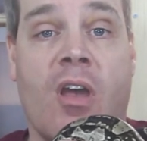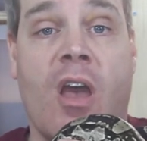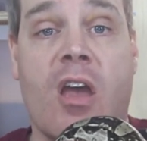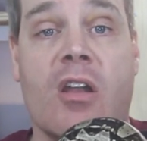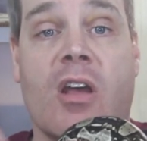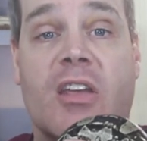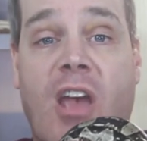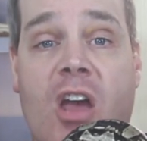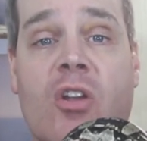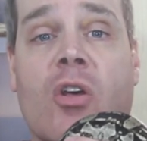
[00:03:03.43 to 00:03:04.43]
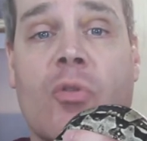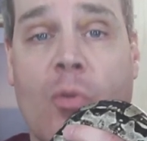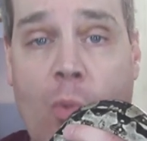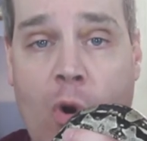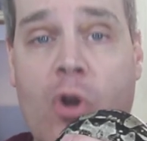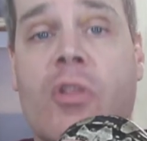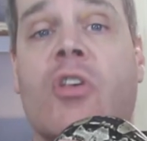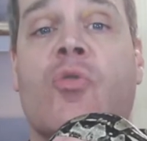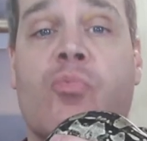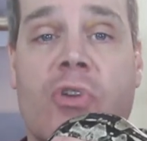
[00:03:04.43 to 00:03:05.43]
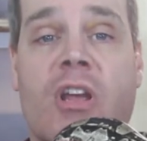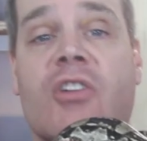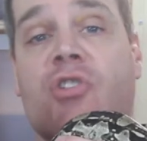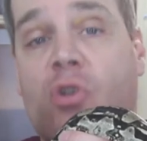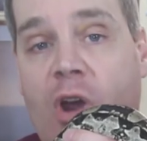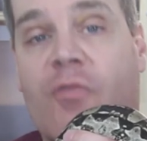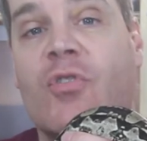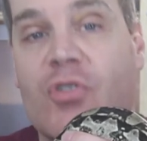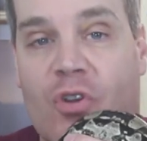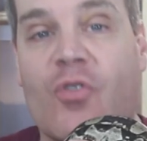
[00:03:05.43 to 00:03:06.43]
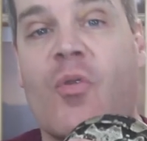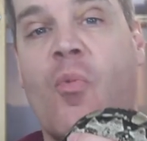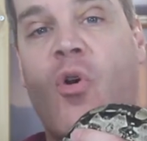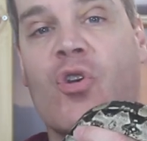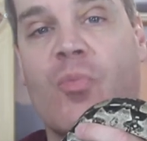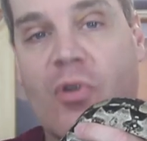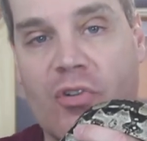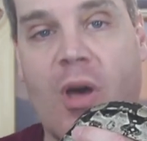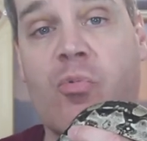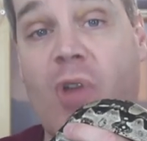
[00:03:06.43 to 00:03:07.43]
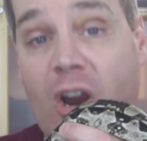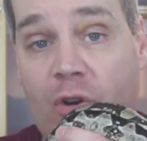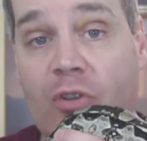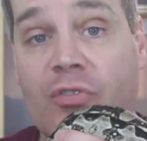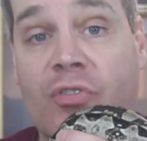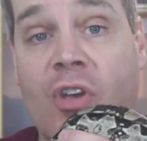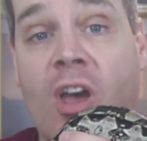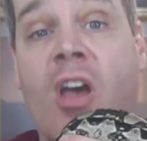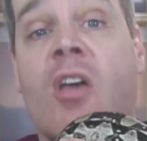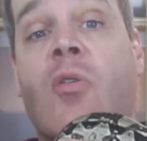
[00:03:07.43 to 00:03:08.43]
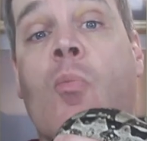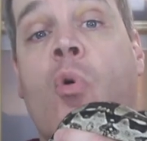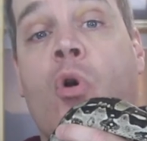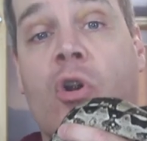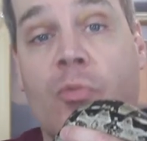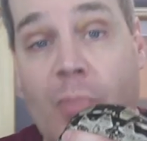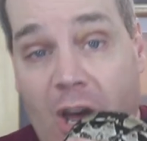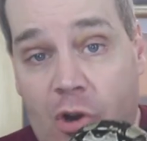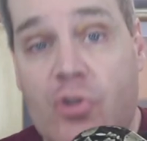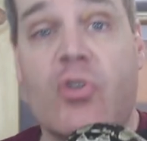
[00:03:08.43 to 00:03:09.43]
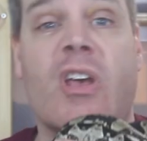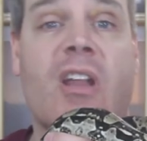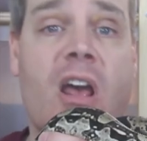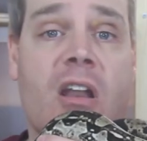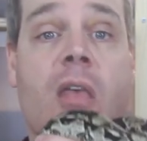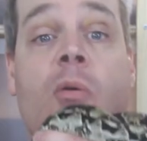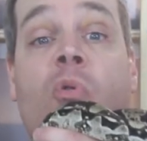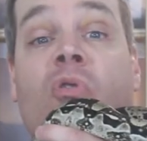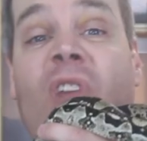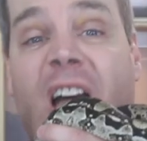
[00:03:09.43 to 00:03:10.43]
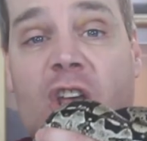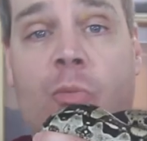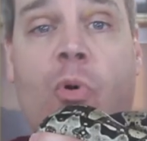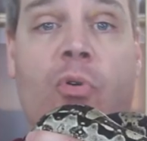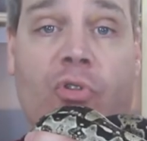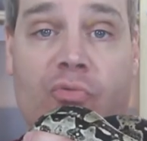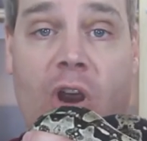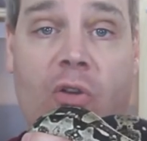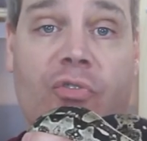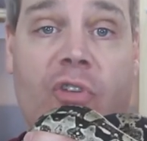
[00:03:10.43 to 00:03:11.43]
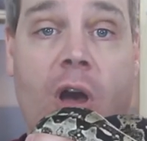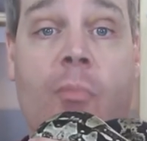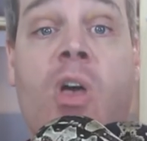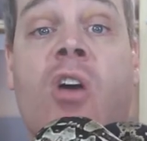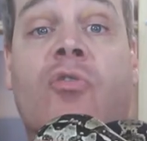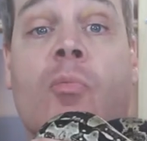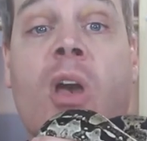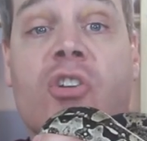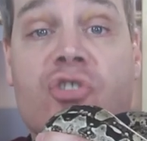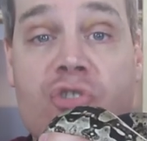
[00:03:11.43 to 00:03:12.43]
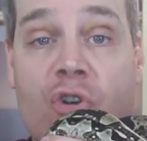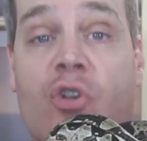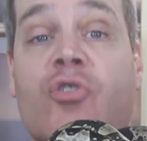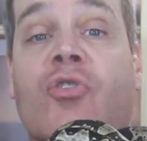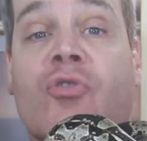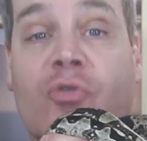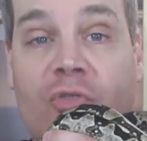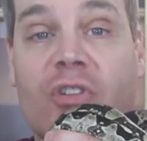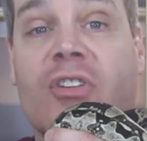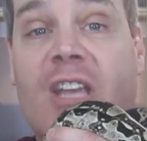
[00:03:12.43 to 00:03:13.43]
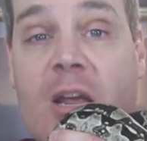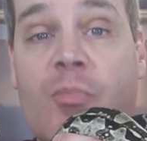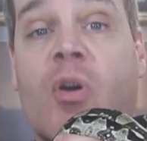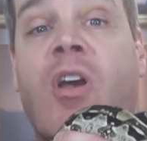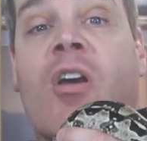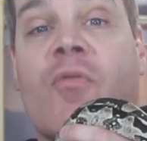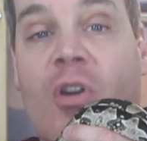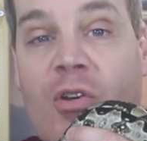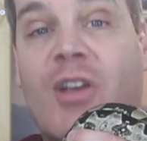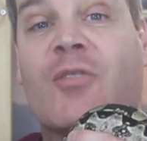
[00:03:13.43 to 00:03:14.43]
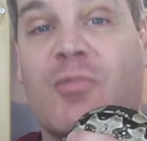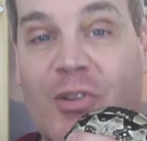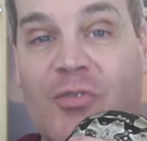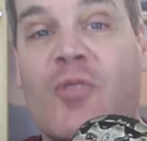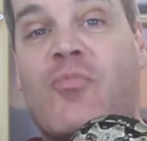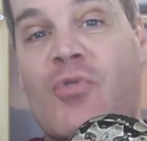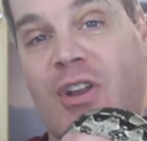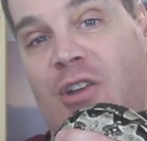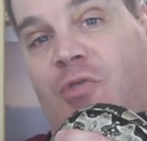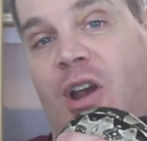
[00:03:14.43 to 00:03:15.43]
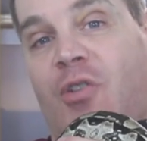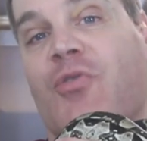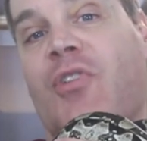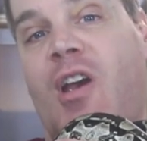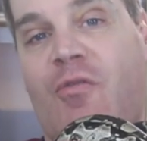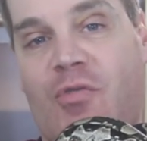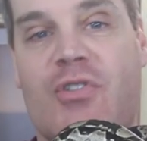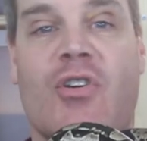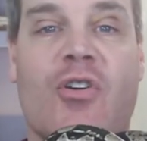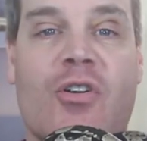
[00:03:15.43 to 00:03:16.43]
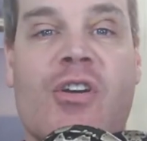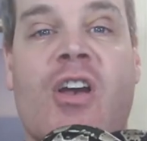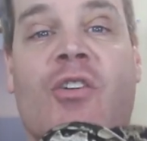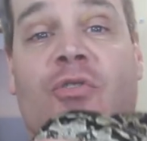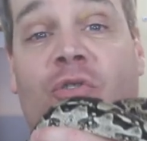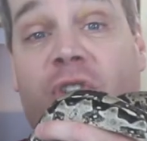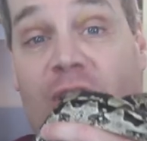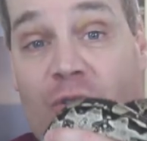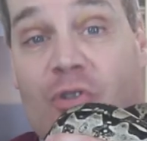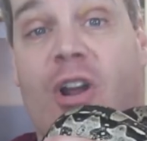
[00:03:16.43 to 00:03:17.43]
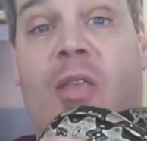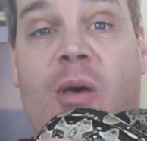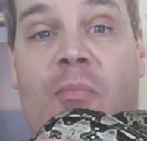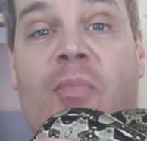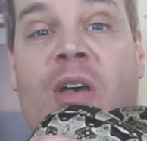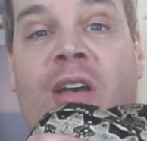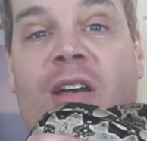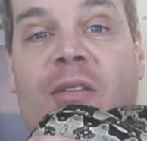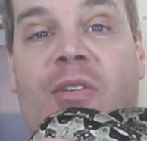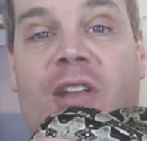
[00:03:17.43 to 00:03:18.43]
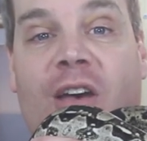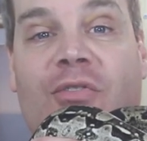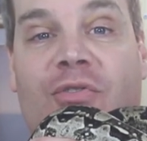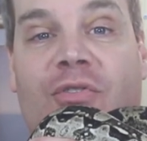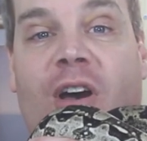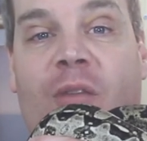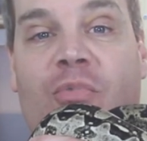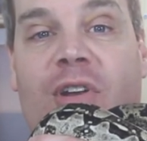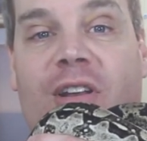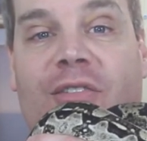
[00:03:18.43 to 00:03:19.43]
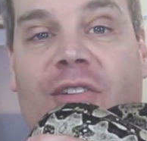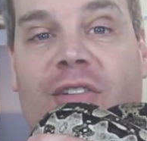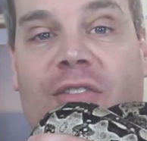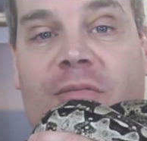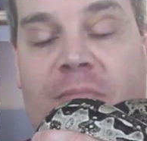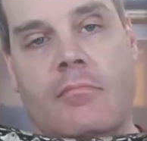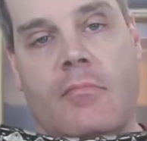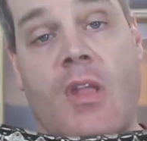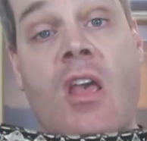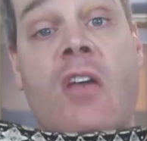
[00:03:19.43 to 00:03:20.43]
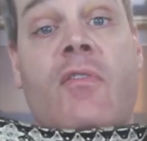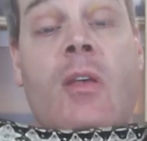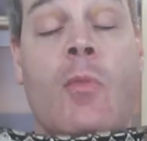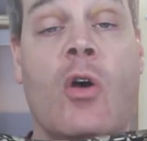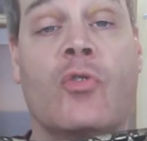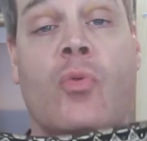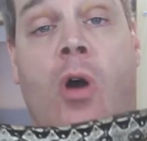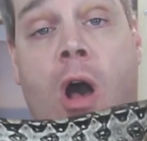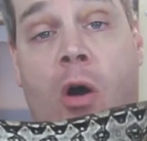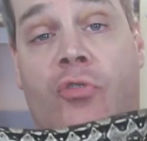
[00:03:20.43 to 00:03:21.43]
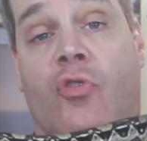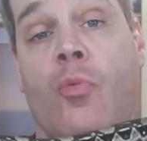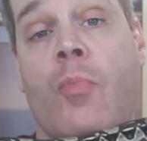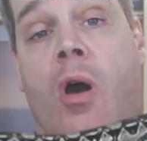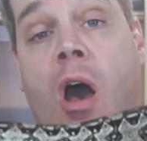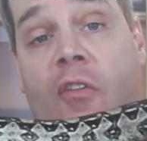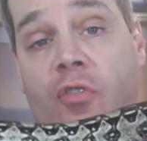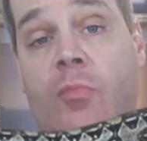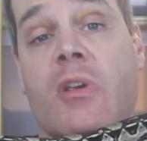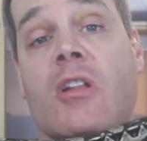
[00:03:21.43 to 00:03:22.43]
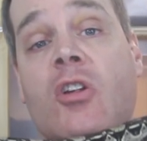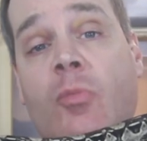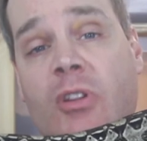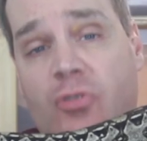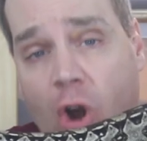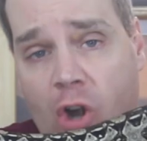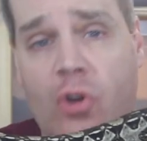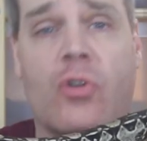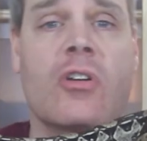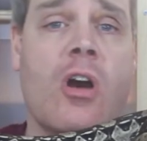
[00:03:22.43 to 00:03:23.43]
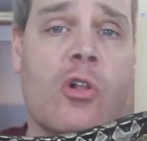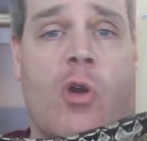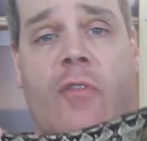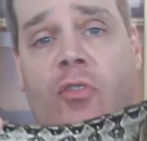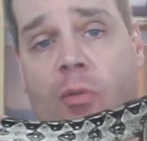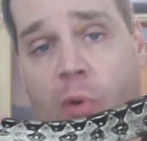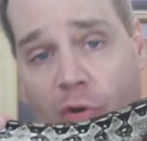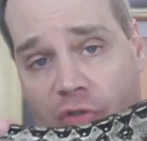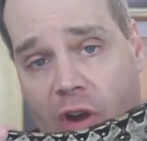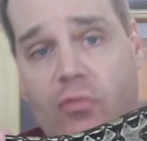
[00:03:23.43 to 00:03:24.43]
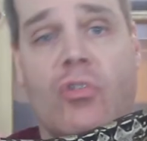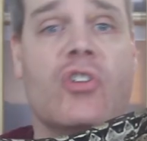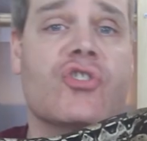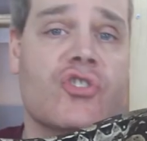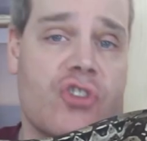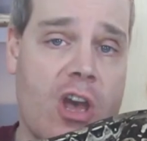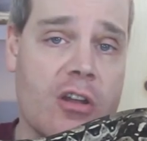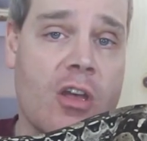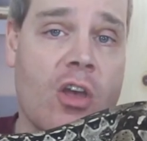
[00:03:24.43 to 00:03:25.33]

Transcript: And again, the more that you breed year after year, the more you build up records, the more better you get at it and the more valuable those records come. So make sure to keep very explicit breeding records every year so you can learn on them in the next uh, breeding season. Females will also often be a little bit darker in color after the post-ovulation shed.